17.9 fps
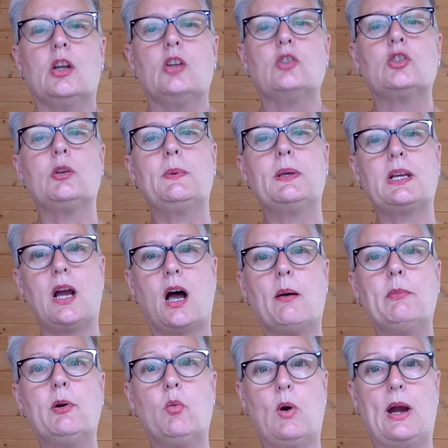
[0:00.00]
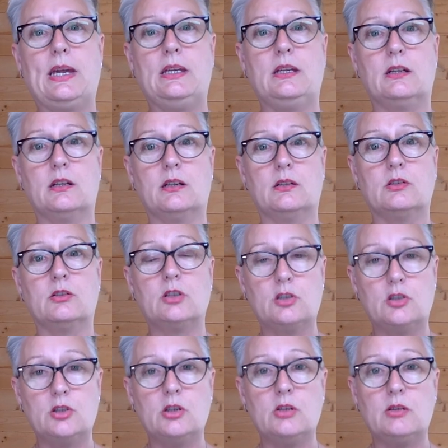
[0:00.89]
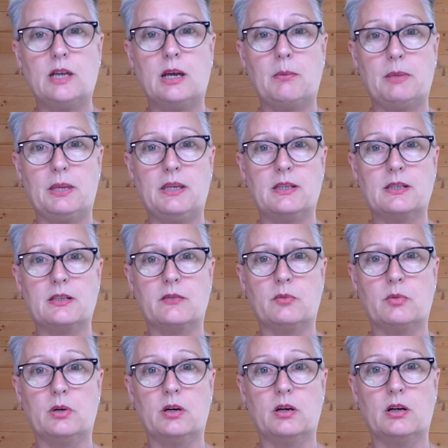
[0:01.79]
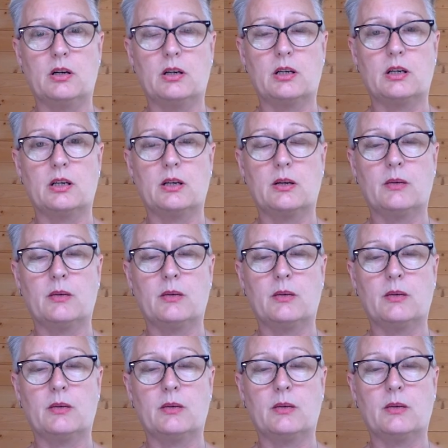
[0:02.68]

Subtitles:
to become awakened, to do that piece of work.